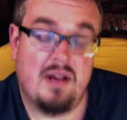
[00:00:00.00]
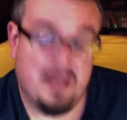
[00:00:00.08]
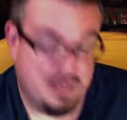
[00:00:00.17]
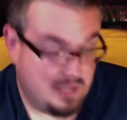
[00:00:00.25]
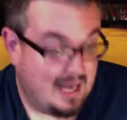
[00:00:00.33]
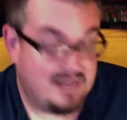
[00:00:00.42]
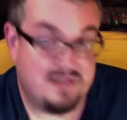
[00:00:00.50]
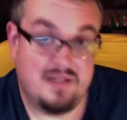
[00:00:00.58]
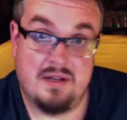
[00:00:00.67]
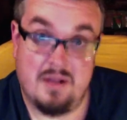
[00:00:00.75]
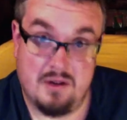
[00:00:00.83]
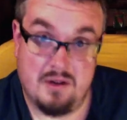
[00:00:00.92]
classic
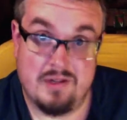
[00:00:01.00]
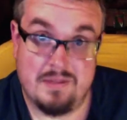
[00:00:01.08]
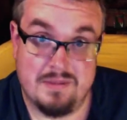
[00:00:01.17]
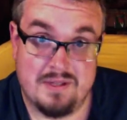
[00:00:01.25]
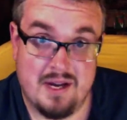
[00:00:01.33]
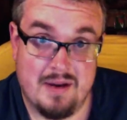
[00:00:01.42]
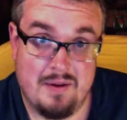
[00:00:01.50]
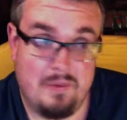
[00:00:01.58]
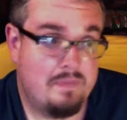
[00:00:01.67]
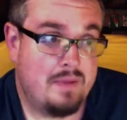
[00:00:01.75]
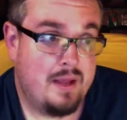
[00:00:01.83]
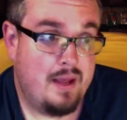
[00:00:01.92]
A Christmas Carol
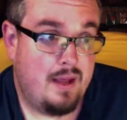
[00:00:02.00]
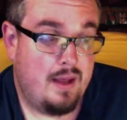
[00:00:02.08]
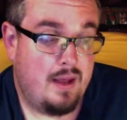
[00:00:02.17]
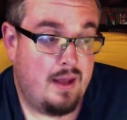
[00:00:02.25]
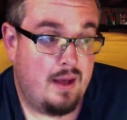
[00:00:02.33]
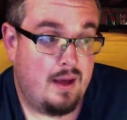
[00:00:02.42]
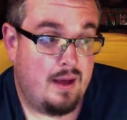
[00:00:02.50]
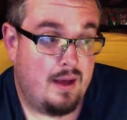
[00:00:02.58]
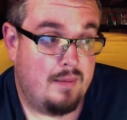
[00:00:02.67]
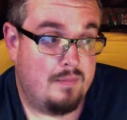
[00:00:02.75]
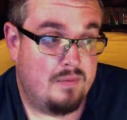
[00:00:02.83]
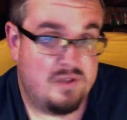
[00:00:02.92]

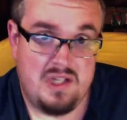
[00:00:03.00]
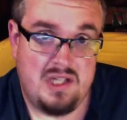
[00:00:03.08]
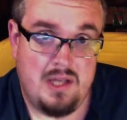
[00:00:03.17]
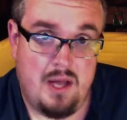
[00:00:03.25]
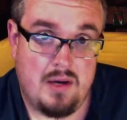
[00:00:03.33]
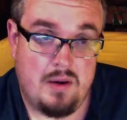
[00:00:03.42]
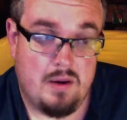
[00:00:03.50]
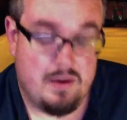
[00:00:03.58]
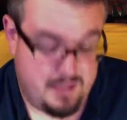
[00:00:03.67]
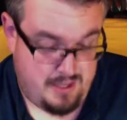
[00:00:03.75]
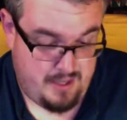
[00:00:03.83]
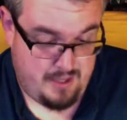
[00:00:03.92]
with Gene Lockhart,
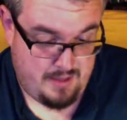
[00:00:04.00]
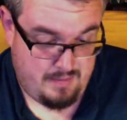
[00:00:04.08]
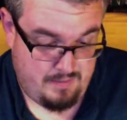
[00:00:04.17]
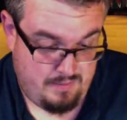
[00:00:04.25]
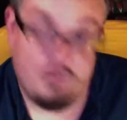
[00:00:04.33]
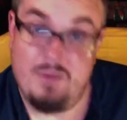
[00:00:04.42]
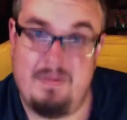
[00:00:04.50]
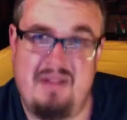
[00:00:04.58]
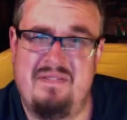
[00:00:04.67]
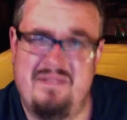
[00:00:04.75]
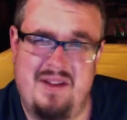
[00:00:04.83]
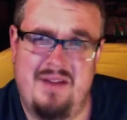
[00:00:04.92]
one of my
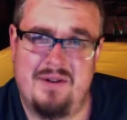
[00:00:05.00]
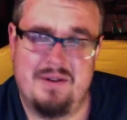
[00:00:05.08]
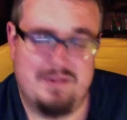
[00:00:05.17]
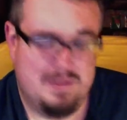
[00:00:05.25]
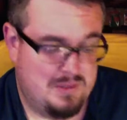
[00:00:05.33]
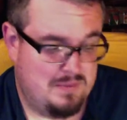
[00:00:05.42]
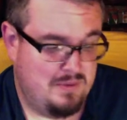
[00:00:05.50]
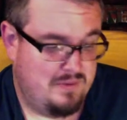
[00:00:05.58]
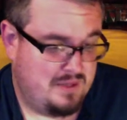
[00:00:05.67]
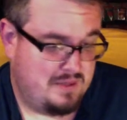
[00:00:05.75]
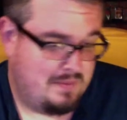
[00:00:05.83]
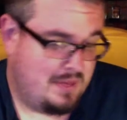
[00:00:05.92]
favorite Christmas
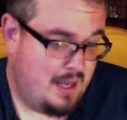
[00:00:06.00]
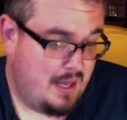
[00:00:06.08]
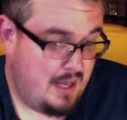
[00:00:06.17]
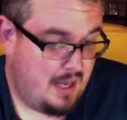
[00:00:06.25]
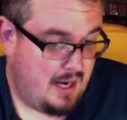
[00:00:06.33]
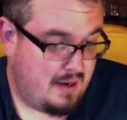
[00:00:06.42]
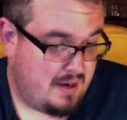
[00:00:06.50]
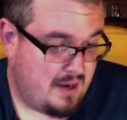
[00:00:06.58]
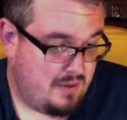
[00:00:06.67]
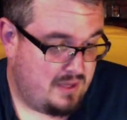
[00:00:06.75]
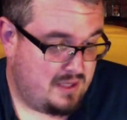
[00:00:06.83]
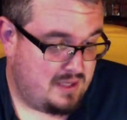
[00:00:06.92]
movies. Here you go.
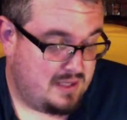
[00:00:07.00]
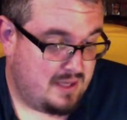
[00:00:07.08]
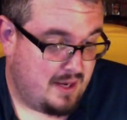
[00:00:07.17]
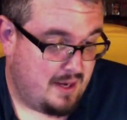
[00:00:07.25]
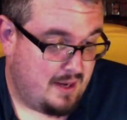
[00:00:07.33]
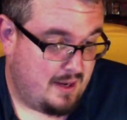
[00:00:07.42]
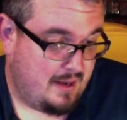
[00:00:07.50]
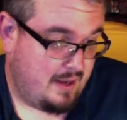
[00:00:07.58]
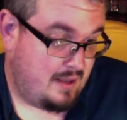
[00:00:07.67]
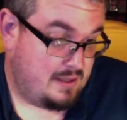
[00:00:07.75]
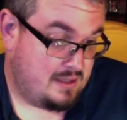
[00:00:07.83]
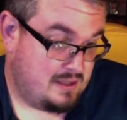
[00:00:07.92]
This is a
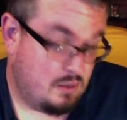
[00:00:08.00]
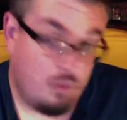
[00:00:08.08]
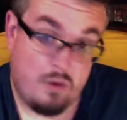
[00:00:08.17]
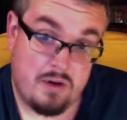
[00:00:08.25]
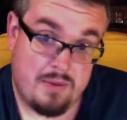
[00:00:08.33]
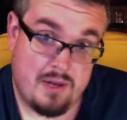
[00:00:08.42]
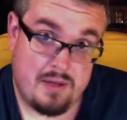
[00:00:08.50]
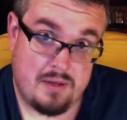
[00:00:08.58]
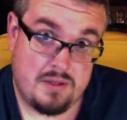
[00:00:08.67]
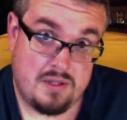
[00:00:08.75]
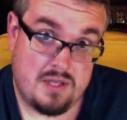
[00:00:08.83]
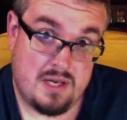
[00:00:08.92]
Warner
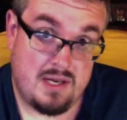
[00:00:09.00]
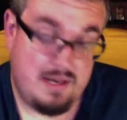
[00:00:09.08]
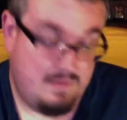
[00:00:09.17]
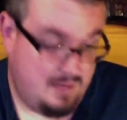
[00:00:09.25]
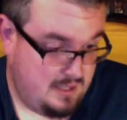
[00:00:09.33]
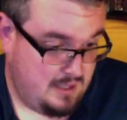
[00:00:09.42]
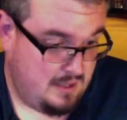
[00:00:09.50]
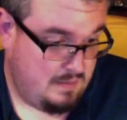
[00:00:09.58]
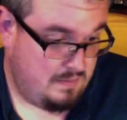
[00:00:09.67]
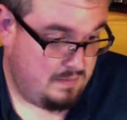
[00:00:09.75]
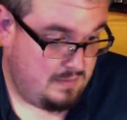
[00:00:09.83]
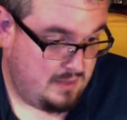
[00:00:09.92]
Brothers DVD.
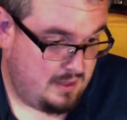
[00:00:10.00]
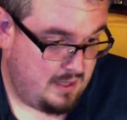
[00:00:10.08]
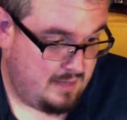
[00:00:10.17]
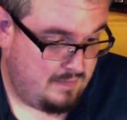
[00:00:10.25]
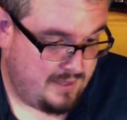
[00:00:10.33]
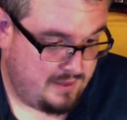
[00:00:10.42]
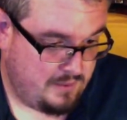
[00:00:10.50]
They bundled